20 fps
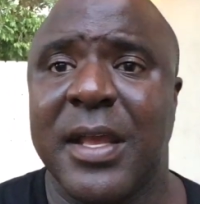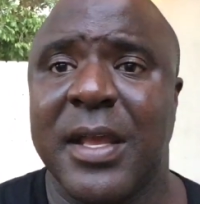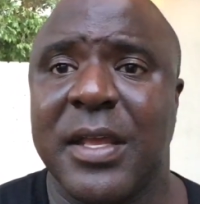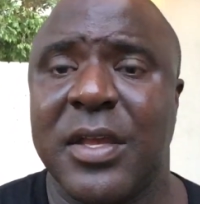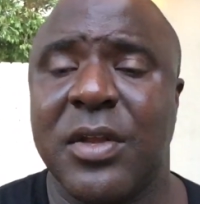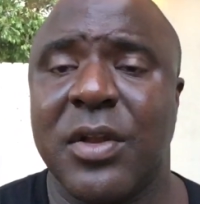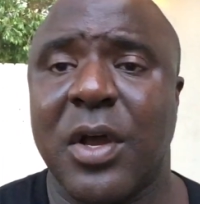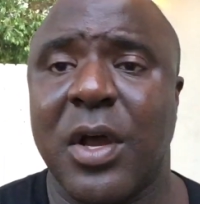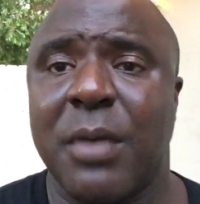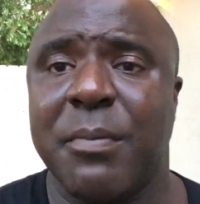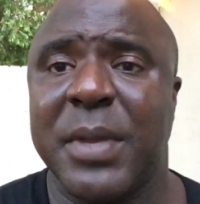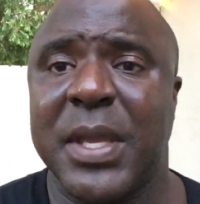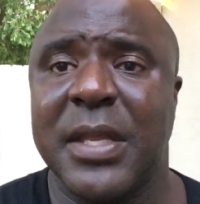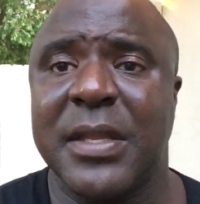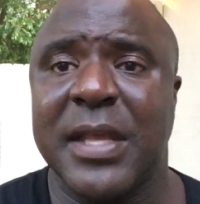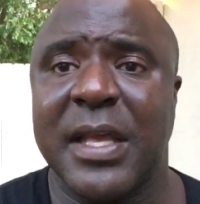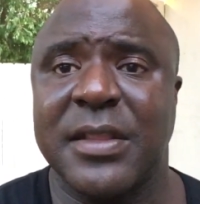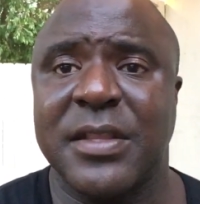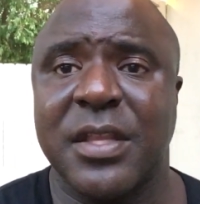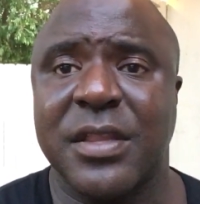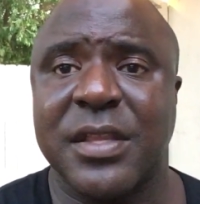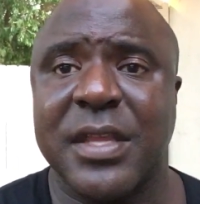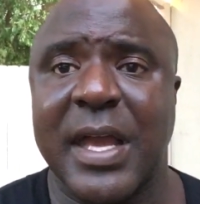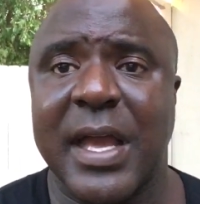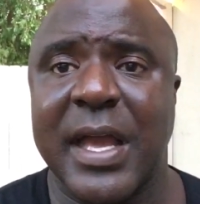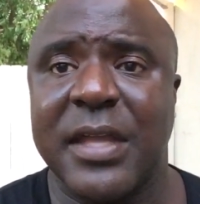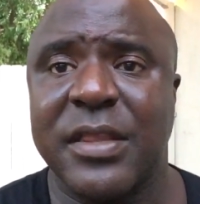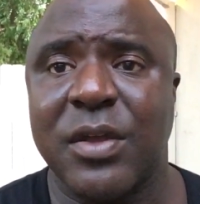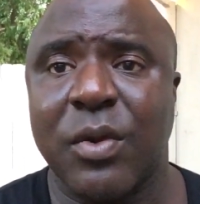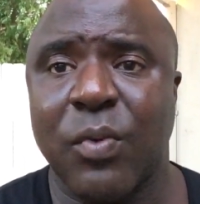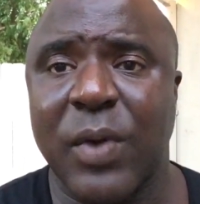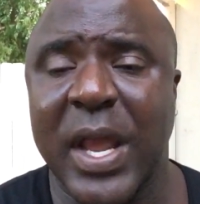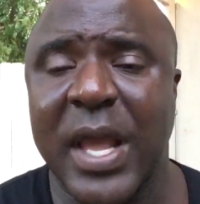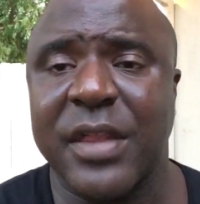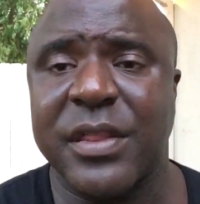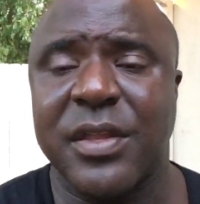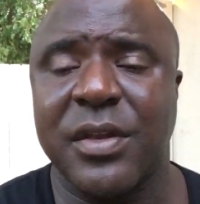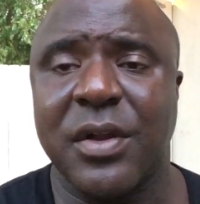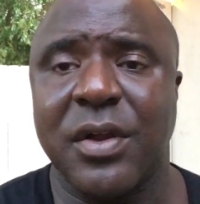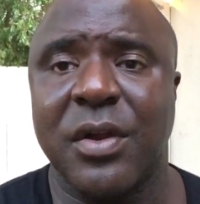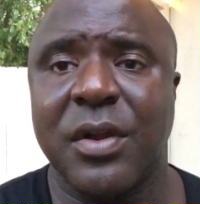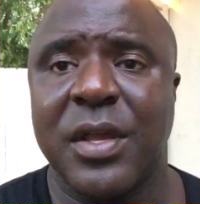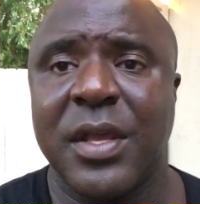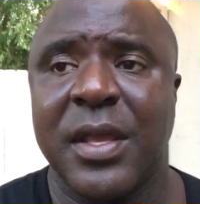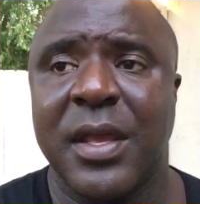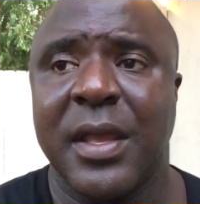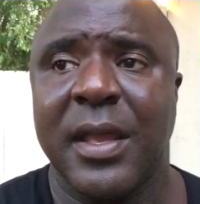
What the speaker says: you know what I mean, that this guy's harassing her.